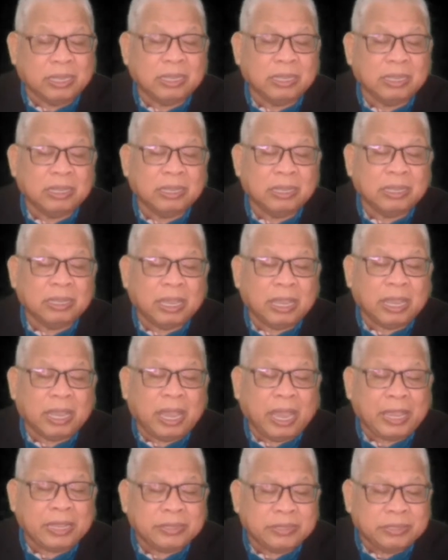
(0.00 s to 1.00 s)
the
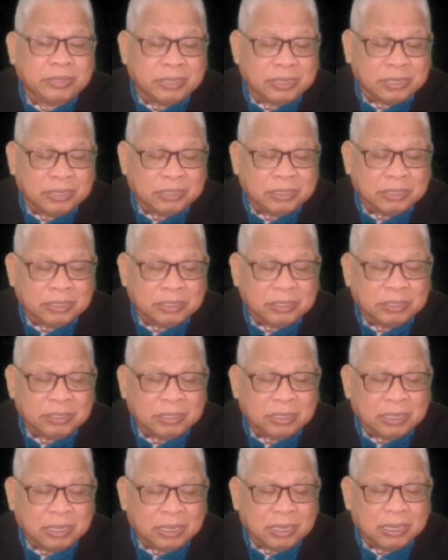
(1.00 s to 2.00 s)
essence
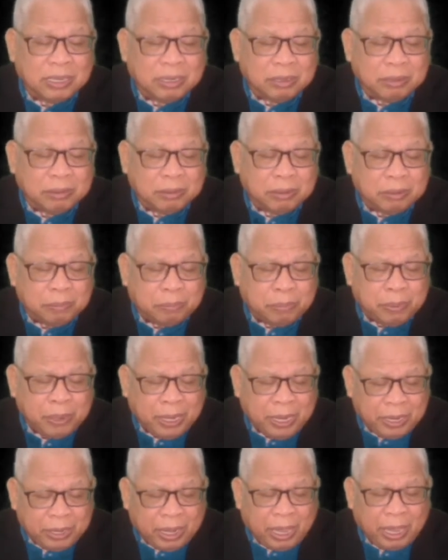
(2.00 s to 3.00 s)

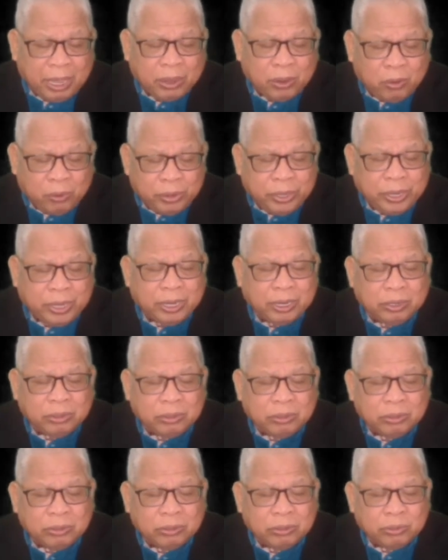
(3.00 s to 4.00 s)
played
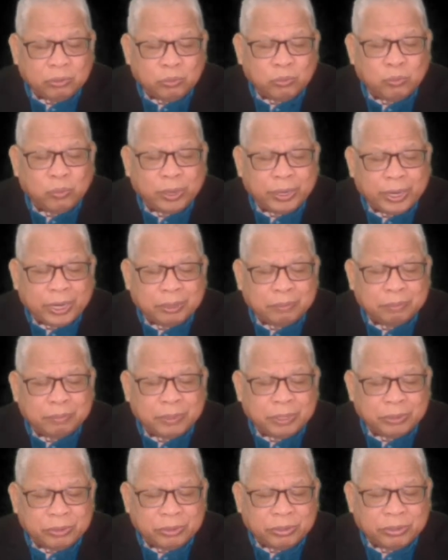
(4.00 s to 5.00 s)
according to what
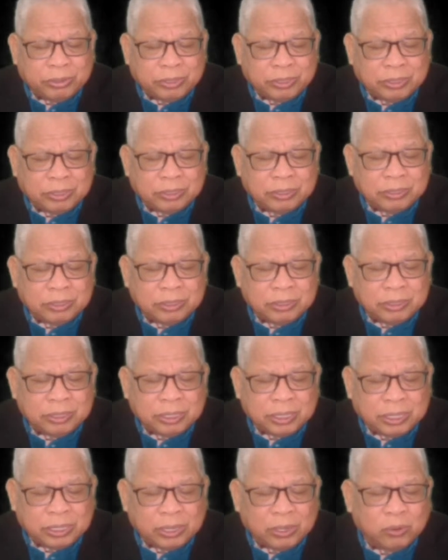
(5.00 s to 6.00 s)
had been written
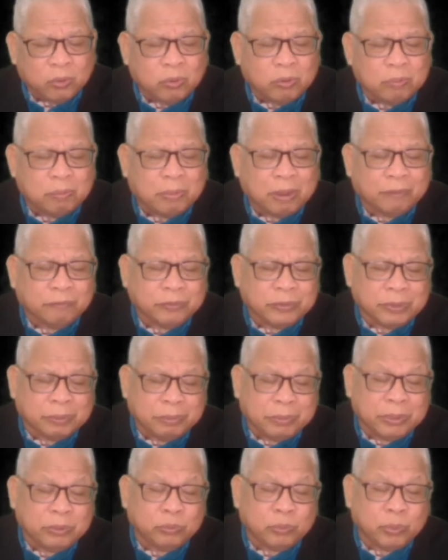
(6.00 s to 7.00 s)
in the Law
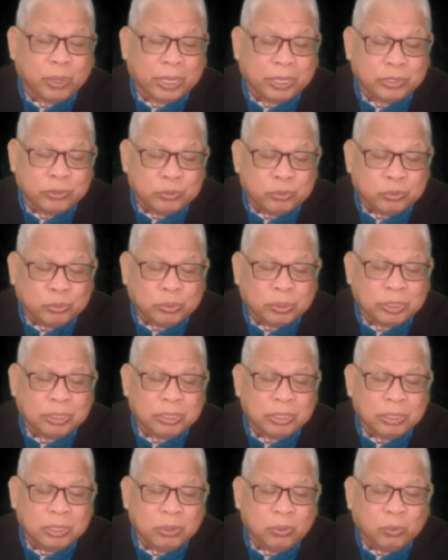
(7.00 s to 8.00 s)
Mahfuz. I mean, to
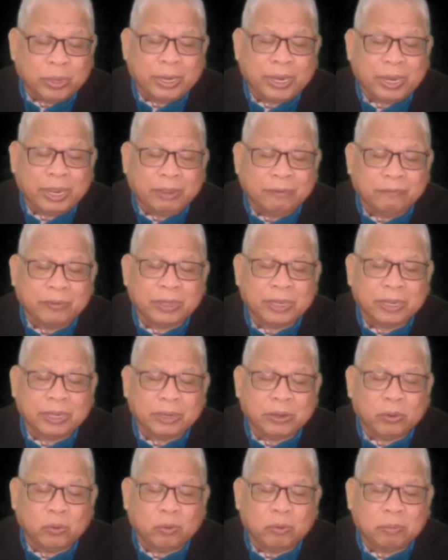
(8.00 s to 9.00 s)
ensure
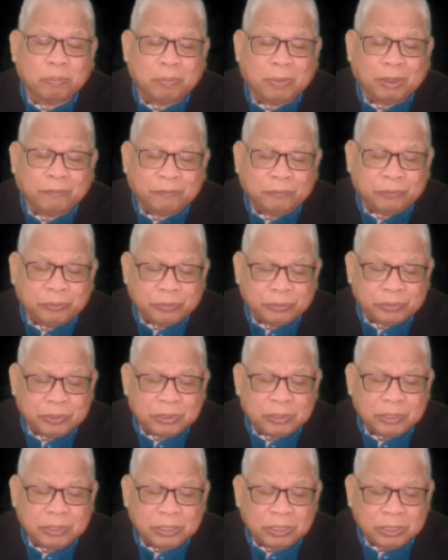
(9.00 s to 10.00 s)
whatever in the Law
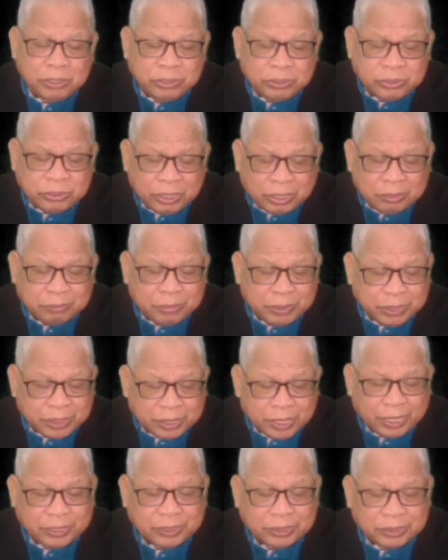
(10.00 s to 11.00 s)
Mahfuz
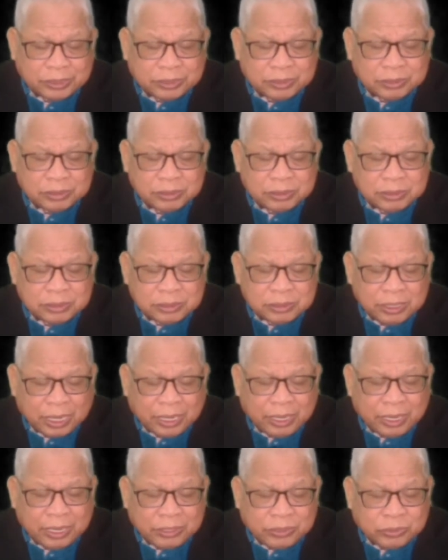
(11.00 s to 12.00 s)
shall be done.
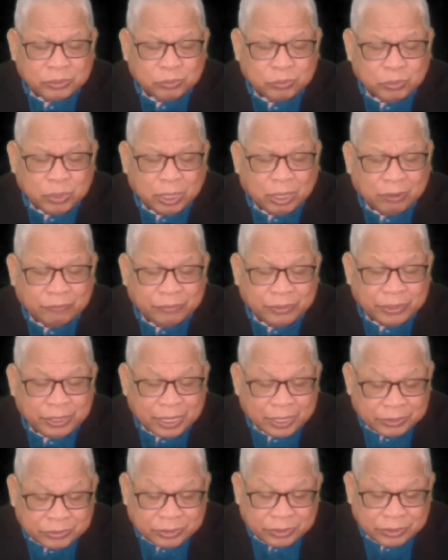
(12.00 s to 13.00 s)
And that's the work
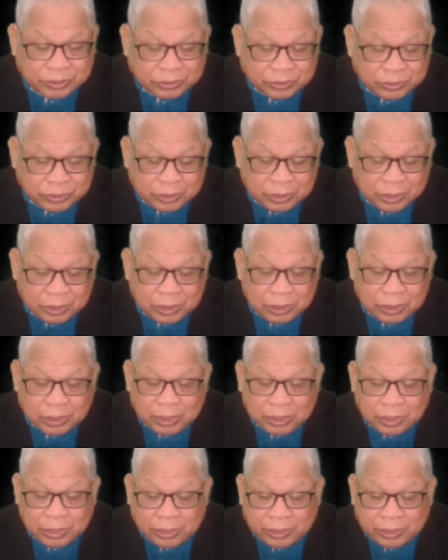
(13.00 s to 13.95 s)
of the essence.